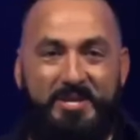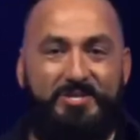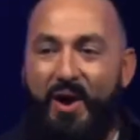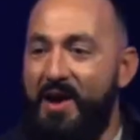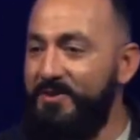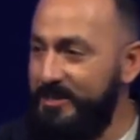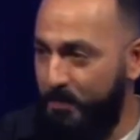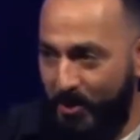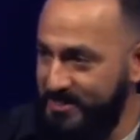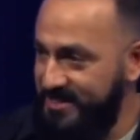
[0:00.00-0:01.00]
So every
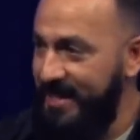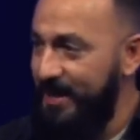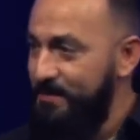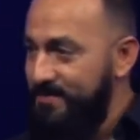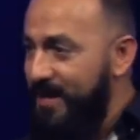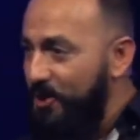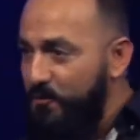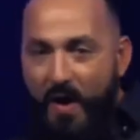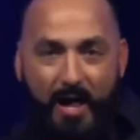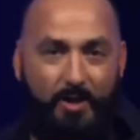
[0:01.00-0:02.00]
sports team that you
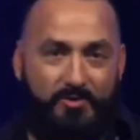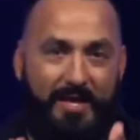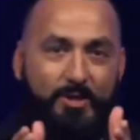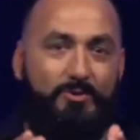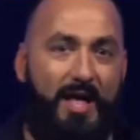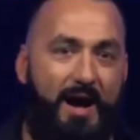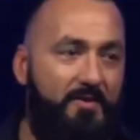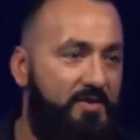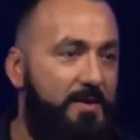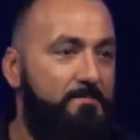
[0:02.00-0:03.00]
follow, that you
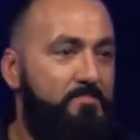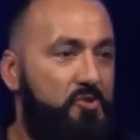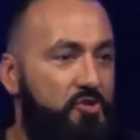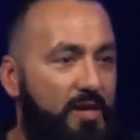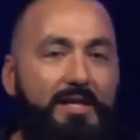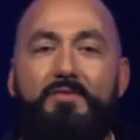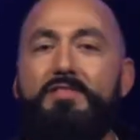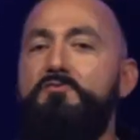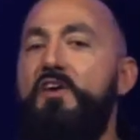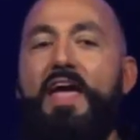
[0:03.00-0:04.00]
love, and even
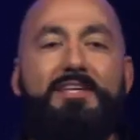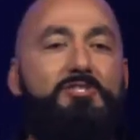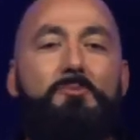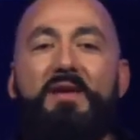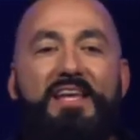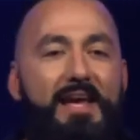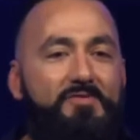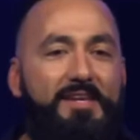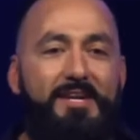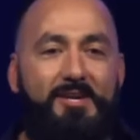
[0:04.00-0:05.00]
the fans, you begin
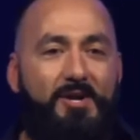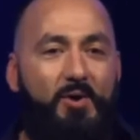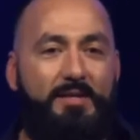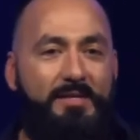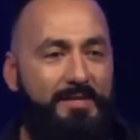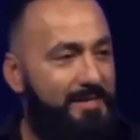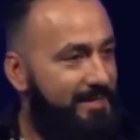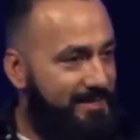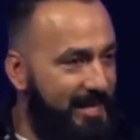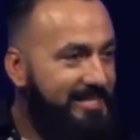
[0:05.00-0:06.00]
every year going,
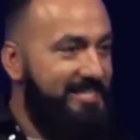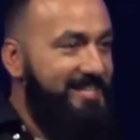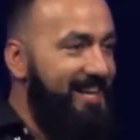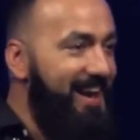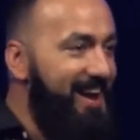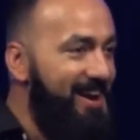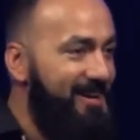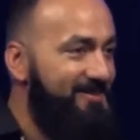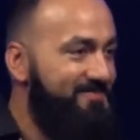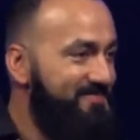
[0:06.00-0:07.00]
This is the
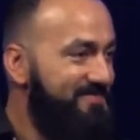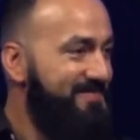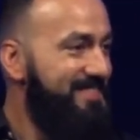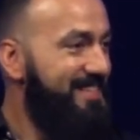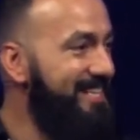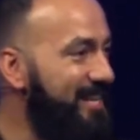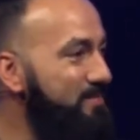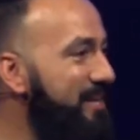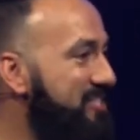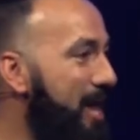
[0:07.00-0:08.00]
year. It's going
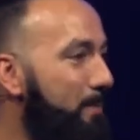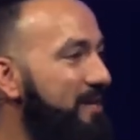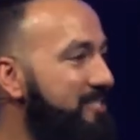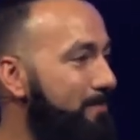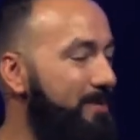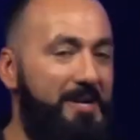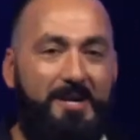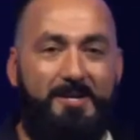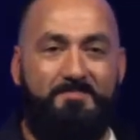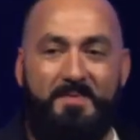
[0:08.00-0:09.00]
to be a championship
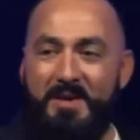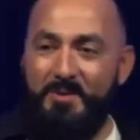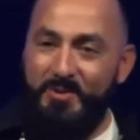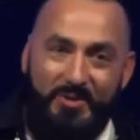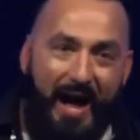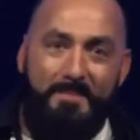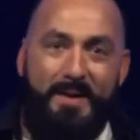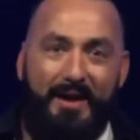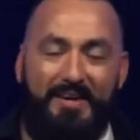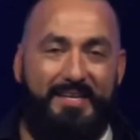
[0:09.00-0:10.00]
year. When you got
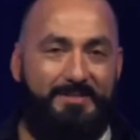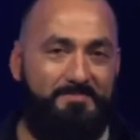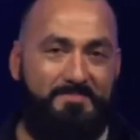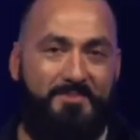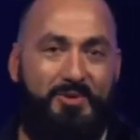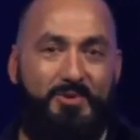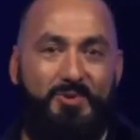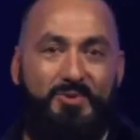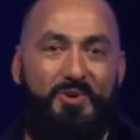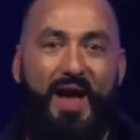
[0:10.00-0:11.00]
married, you, you,
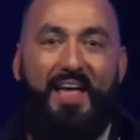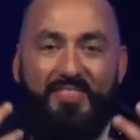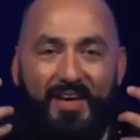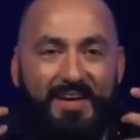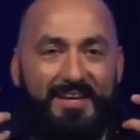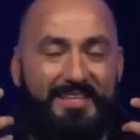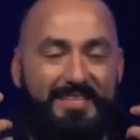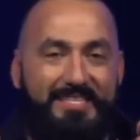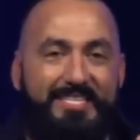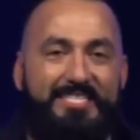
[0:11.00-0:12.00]
you had the,
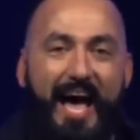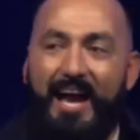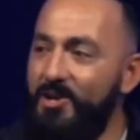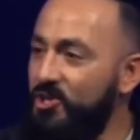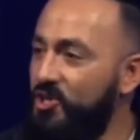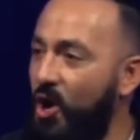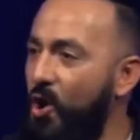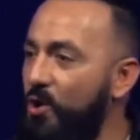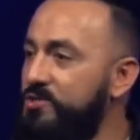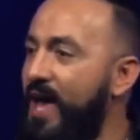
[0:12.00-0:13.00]
the desire, the
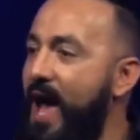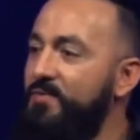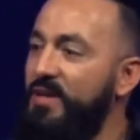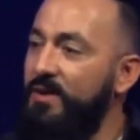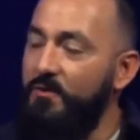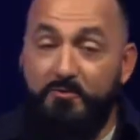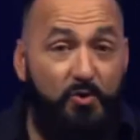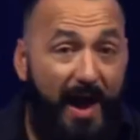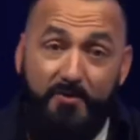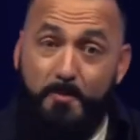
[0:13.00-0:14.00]
goal to have a
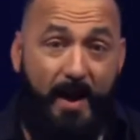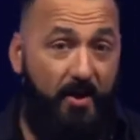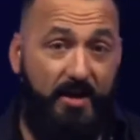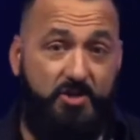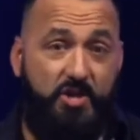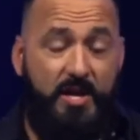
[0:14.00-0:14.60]
forever marriage,